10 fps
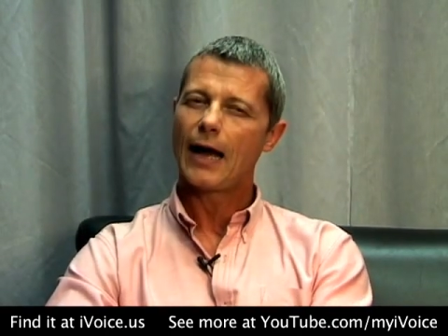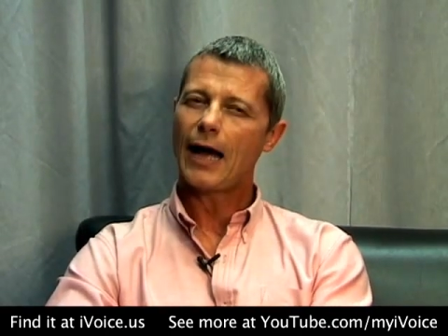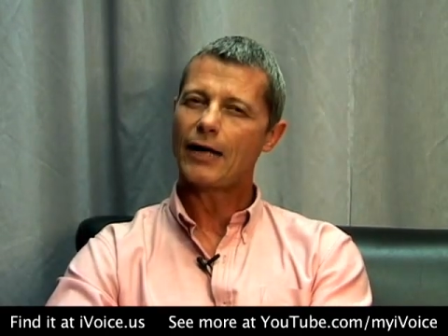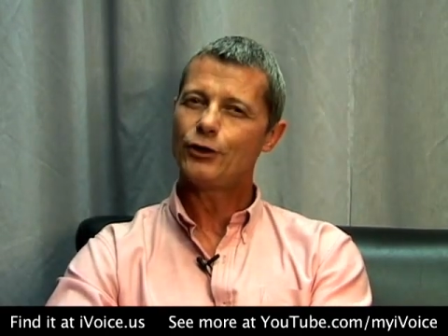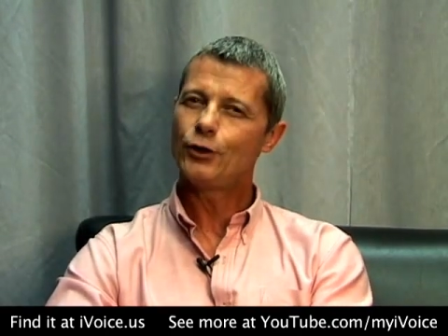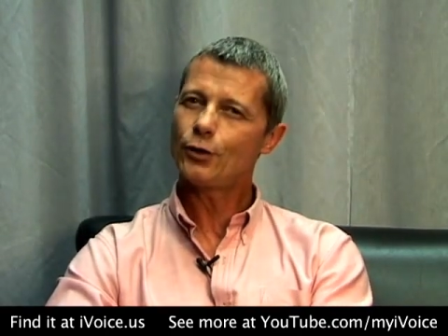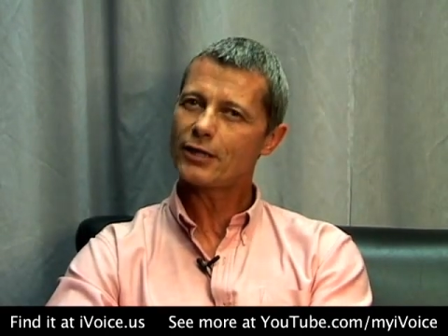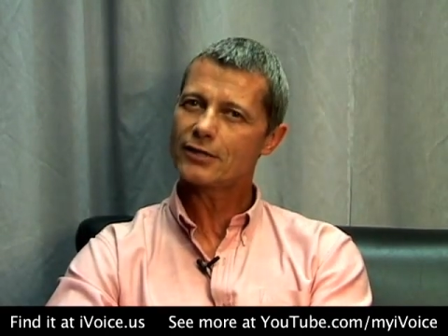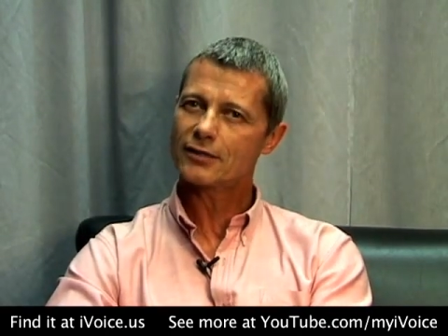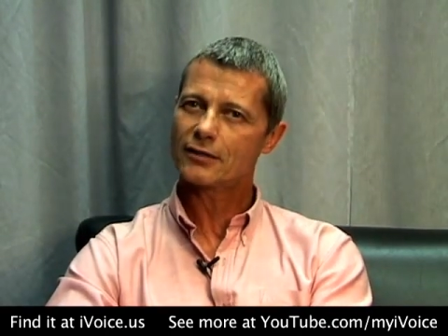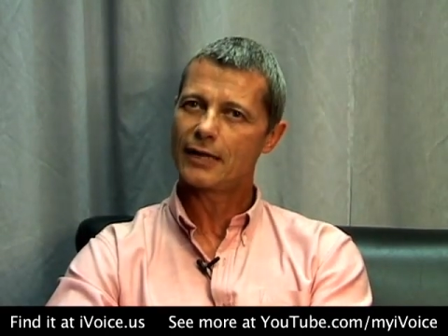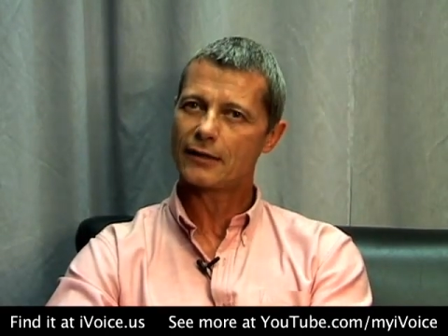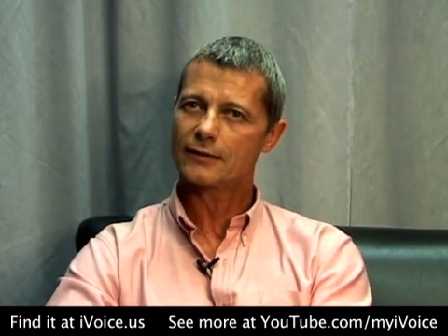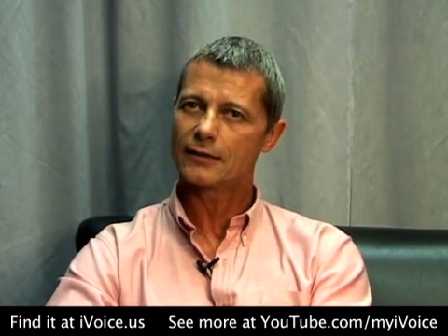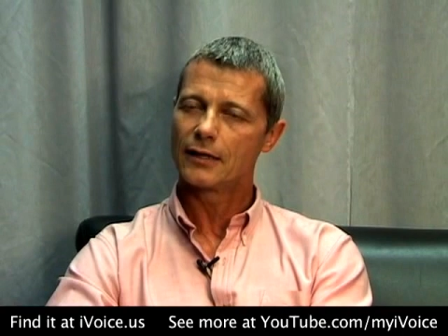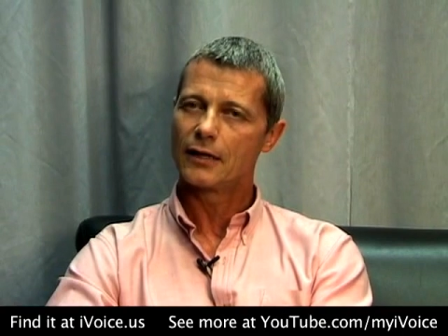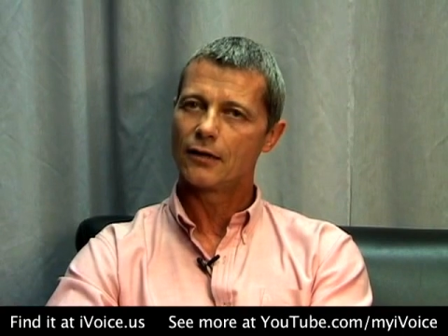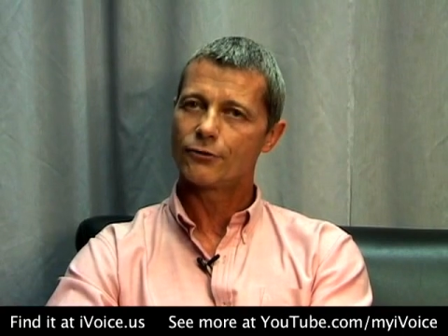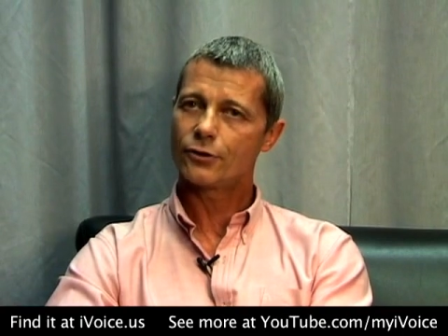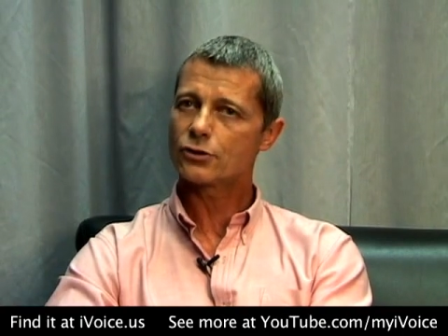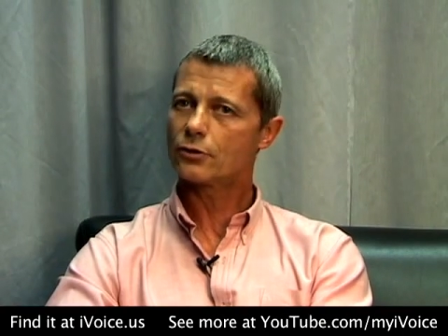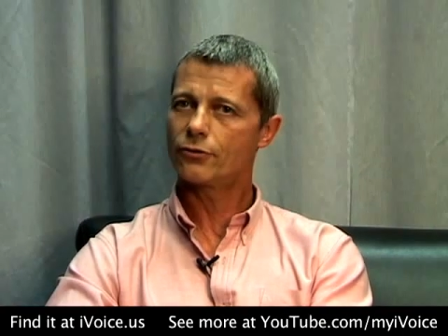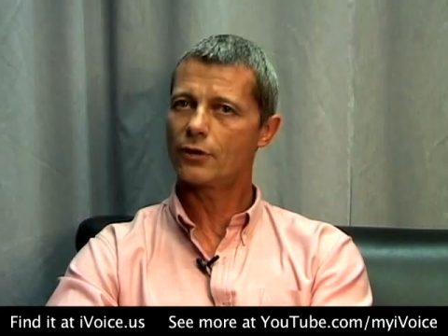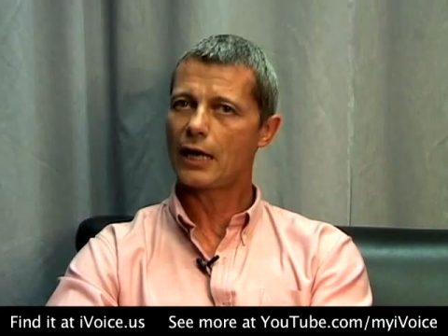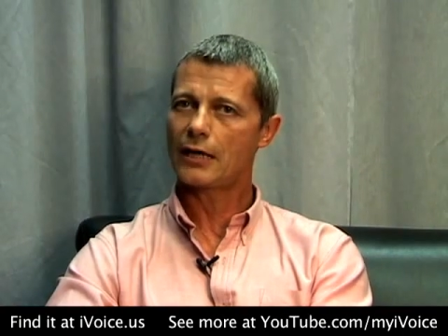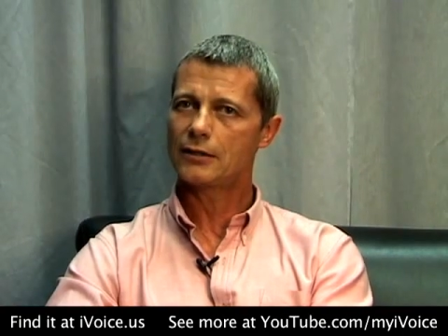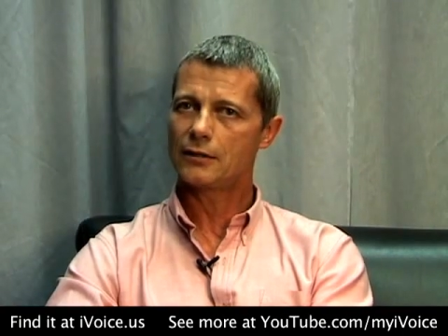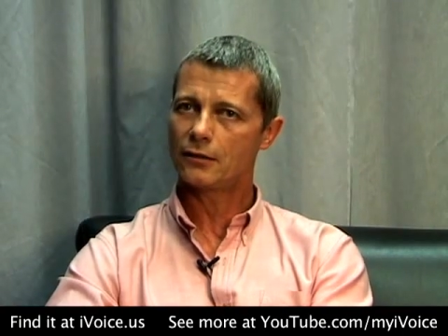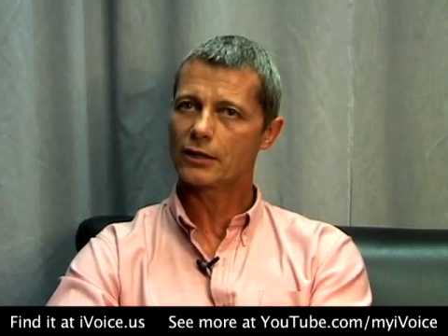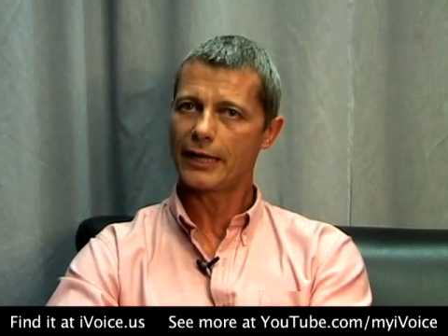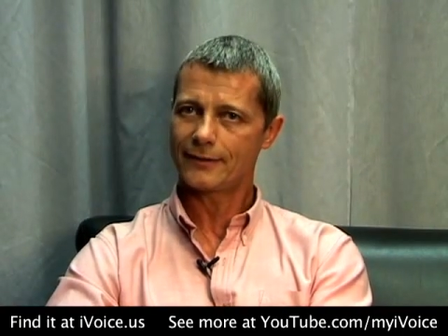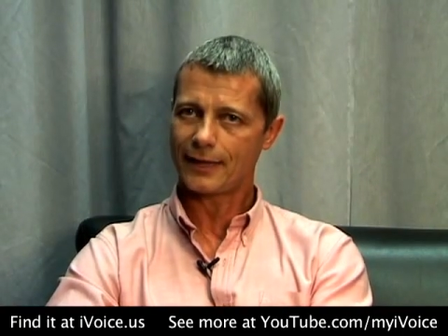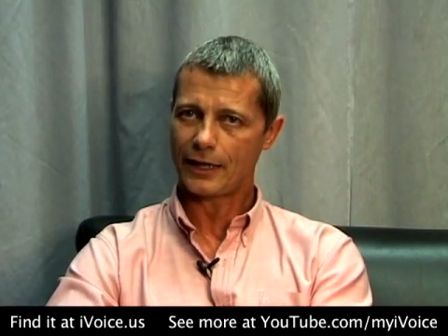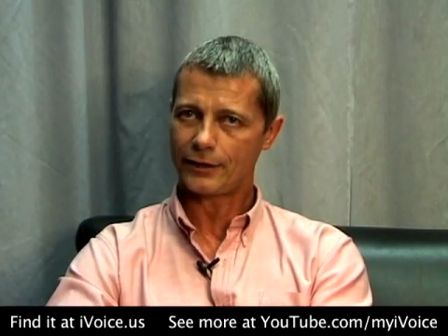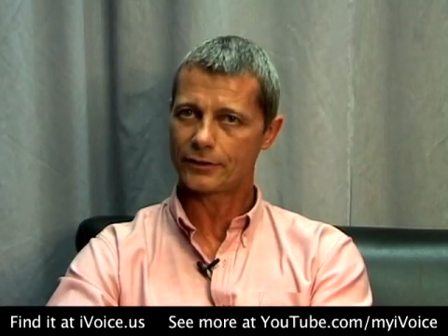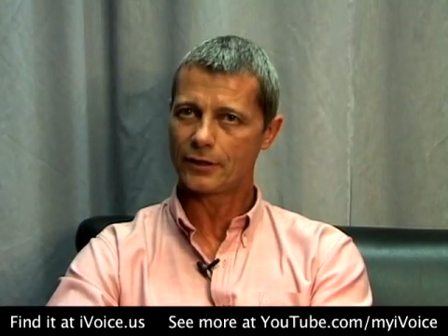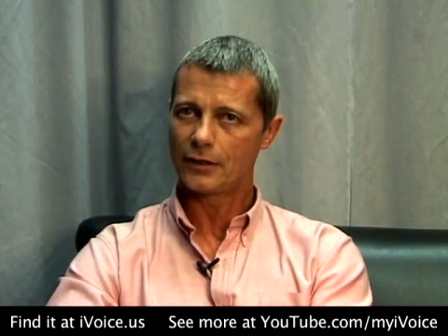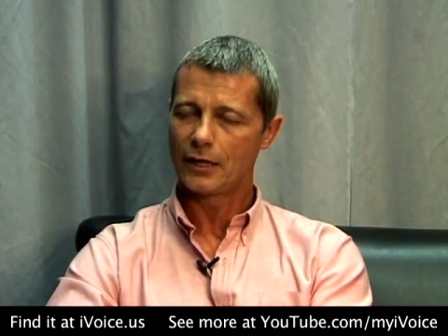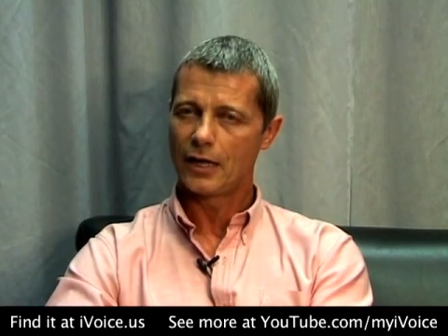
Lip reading: I noticed that, first of all, I did not get tired.